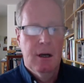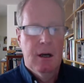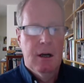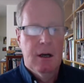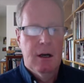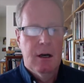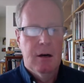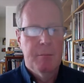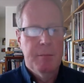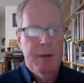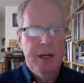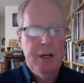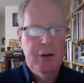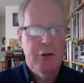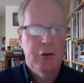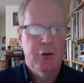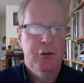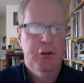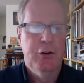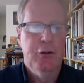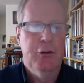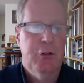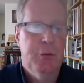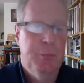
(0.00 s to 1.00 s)
A major
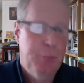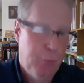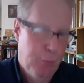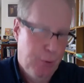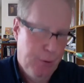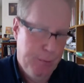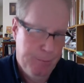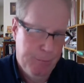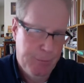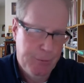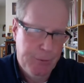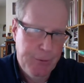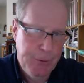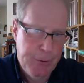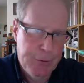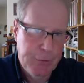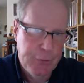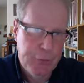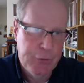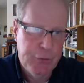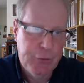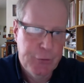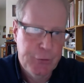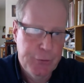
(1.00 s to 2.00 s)
disappointment,
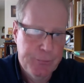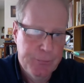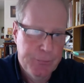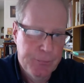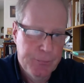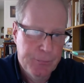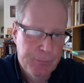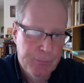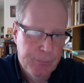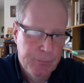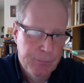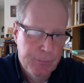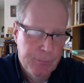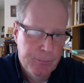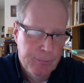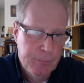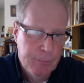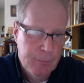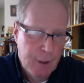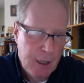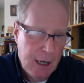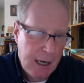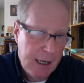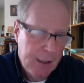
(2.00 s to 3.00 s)
this.
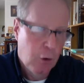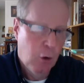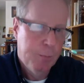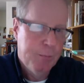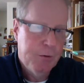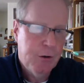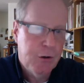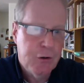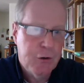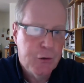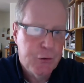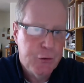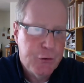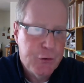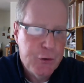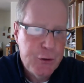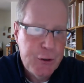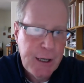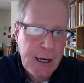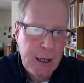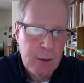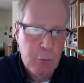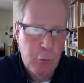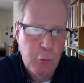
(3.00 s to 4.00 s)
I'd hoped to see
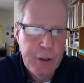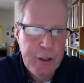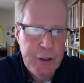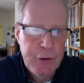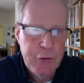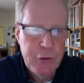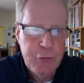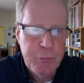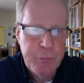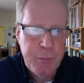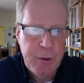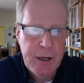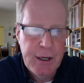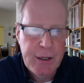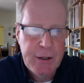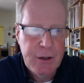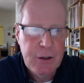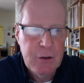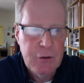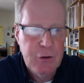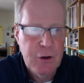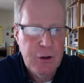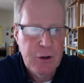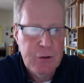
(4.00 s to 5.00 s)
outrageous
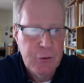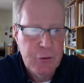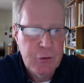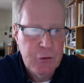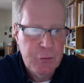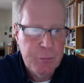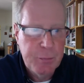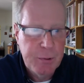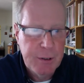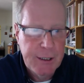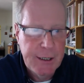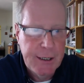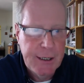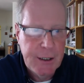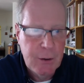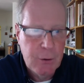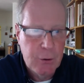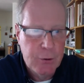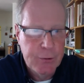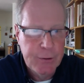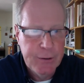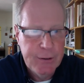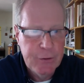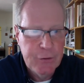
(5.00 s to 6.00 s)
paintings on display
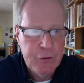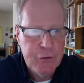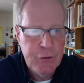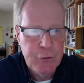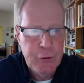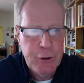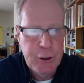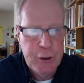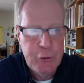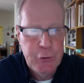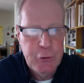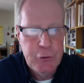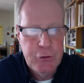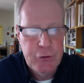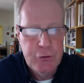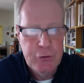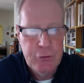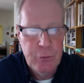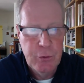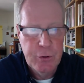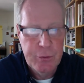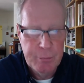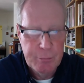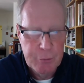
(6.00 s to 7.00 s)
or installations
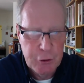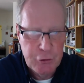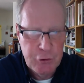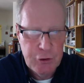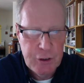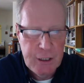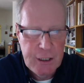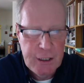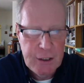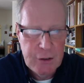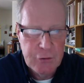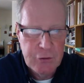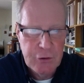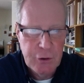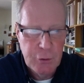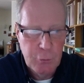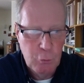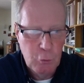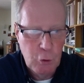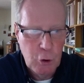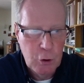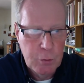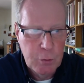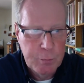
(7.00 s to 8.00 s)
with machines and
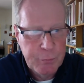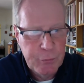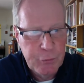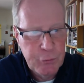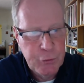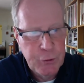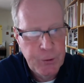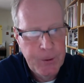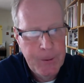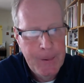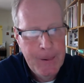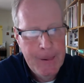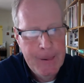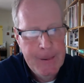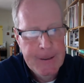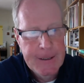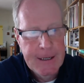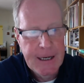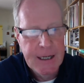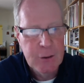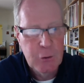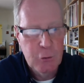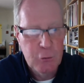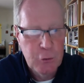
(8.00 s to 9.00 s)
ropes
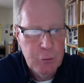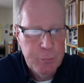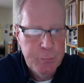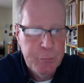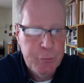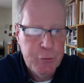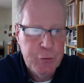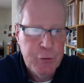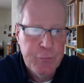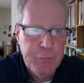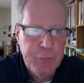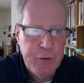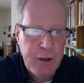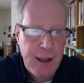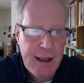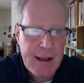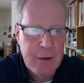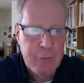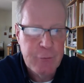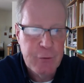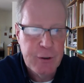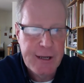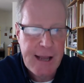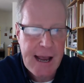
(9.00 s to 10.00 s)
and groups of
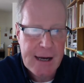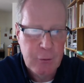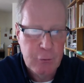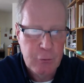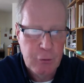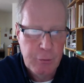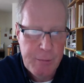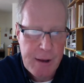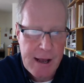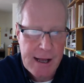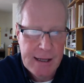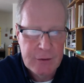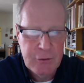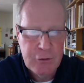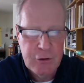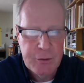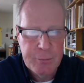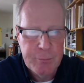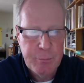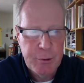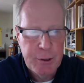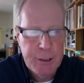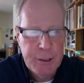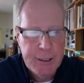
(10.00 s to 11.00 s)
tantric acrobats at
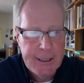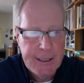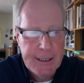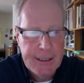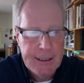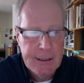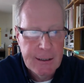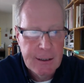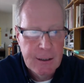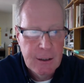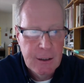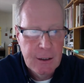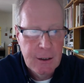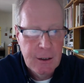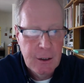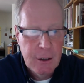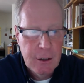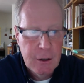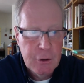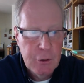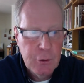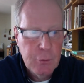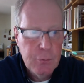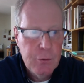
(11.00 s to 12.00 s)
play.
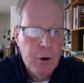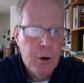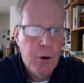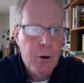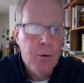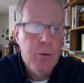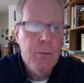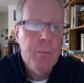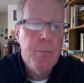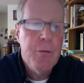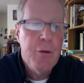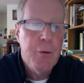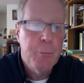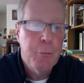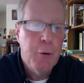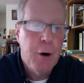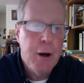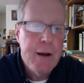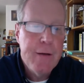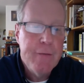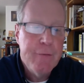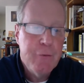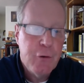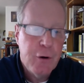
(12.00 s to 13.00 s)
You know, the
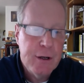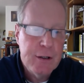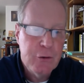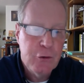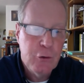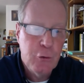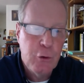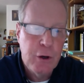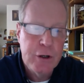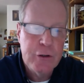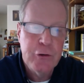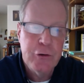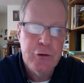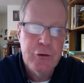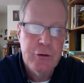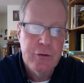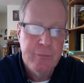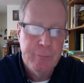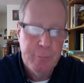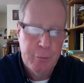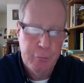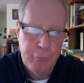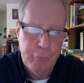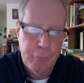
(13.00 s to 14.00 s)
brave transgression of
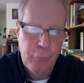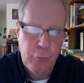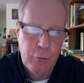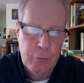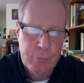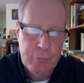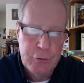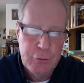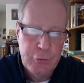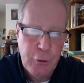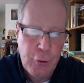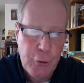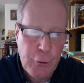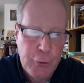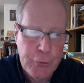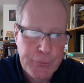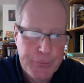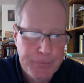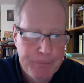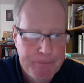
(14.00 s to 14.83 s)
performance art.